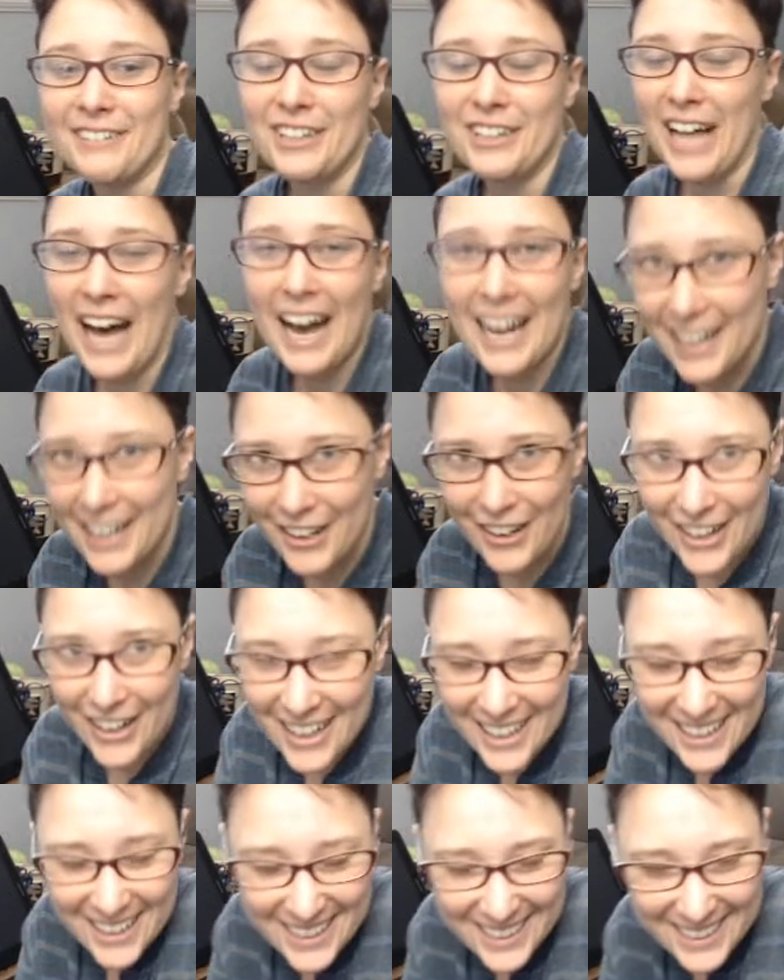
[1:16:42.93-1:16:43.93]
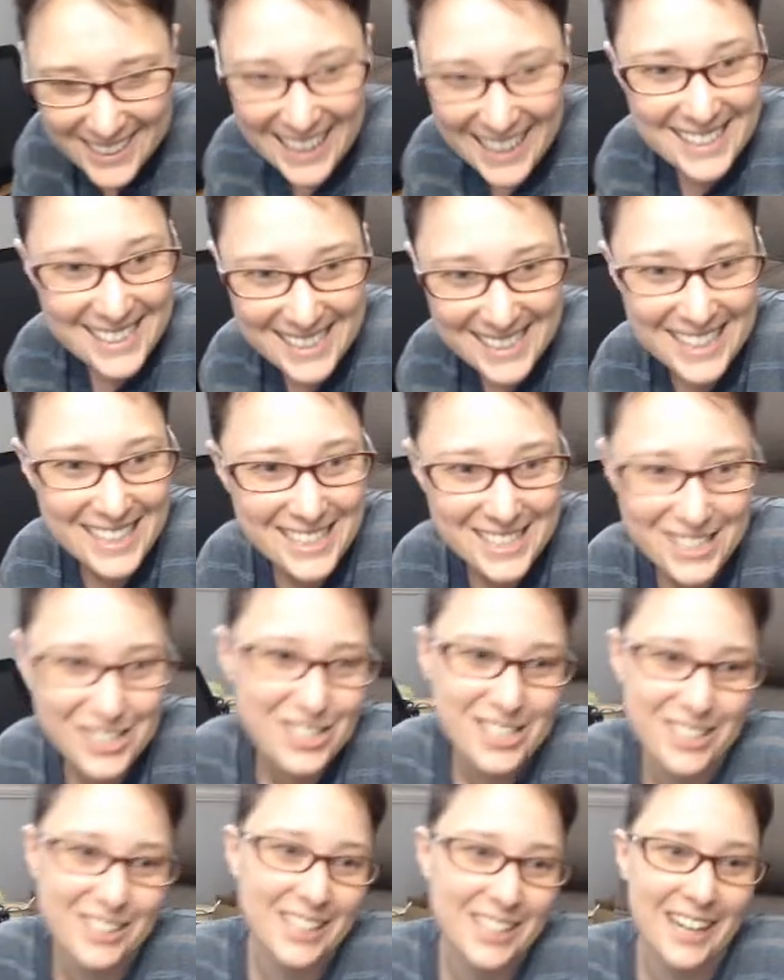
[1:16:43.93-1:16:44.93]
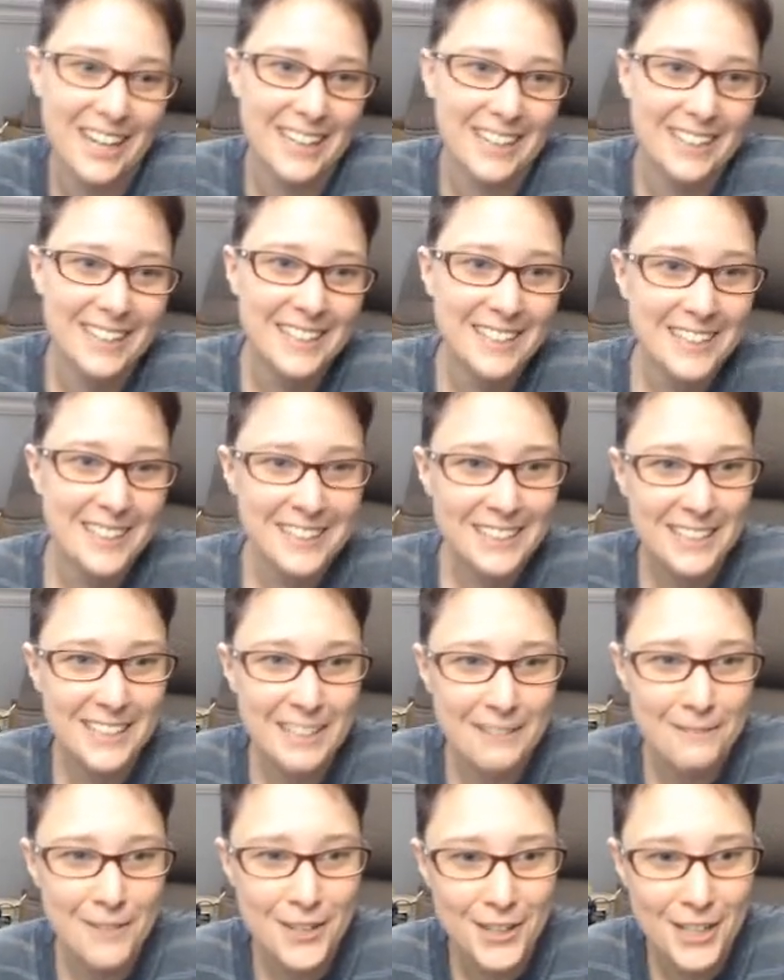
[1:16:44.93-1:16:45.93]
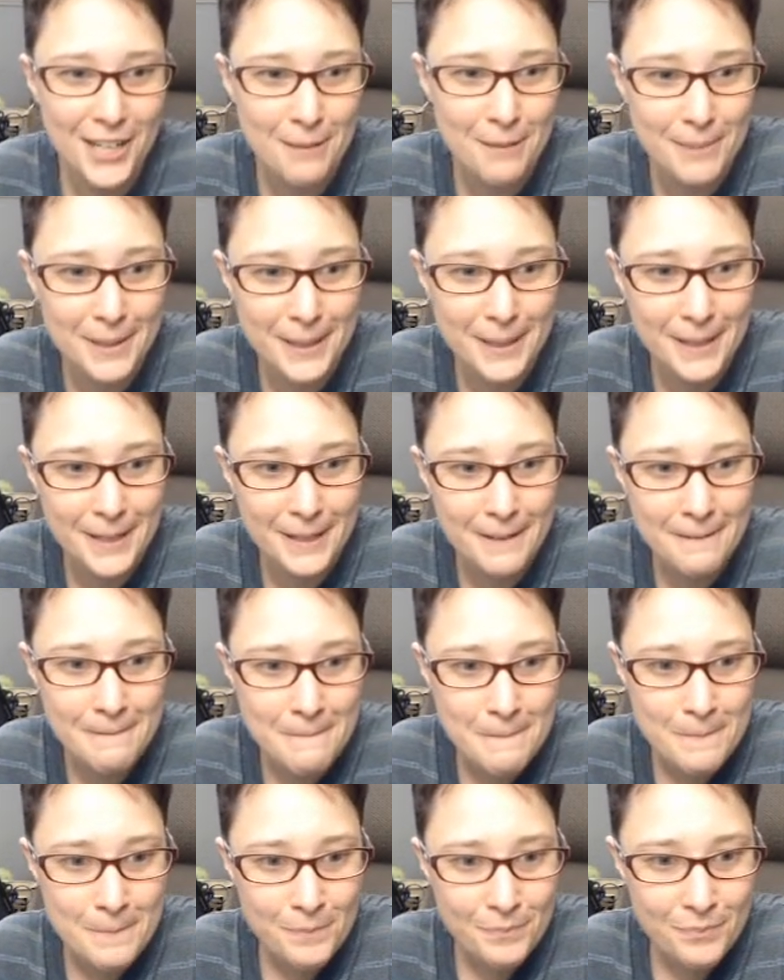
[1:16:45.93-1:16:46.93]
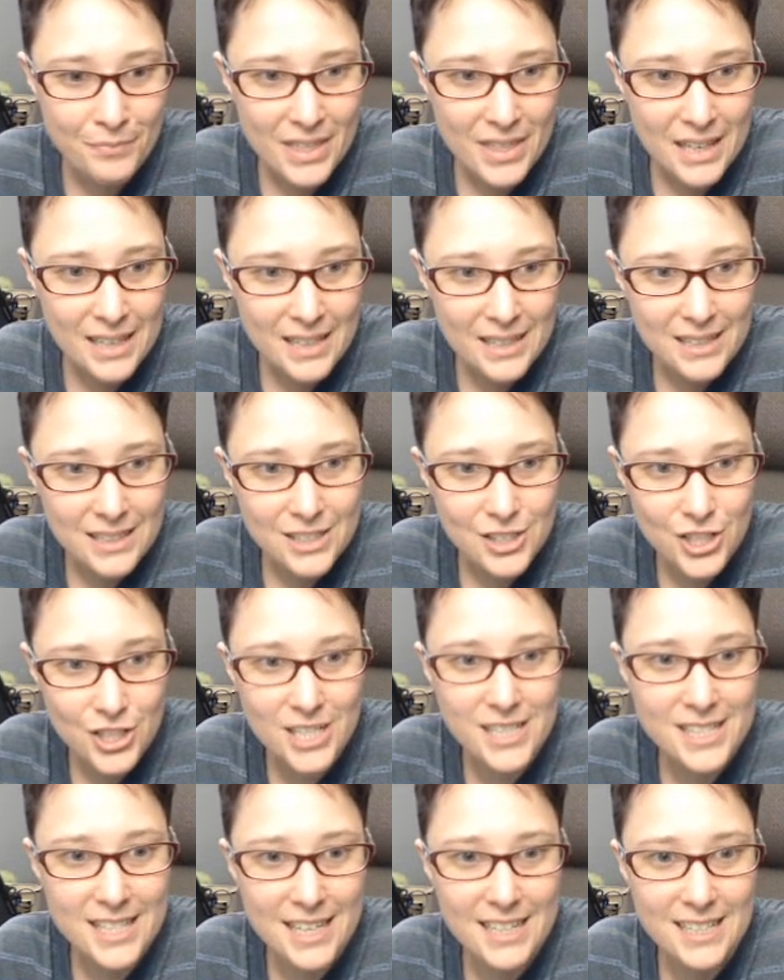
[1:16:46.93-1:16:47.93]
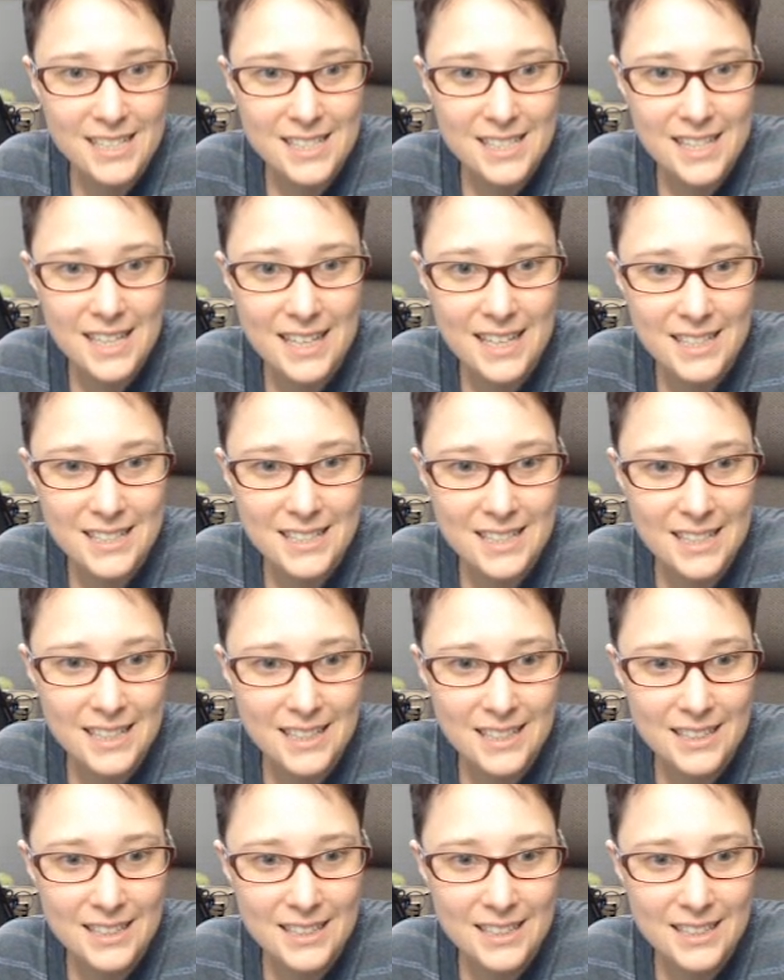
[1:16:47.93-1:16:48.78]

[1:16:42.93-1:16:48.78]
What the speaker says: liar! That's just a lie. Like, if you look up here, she says that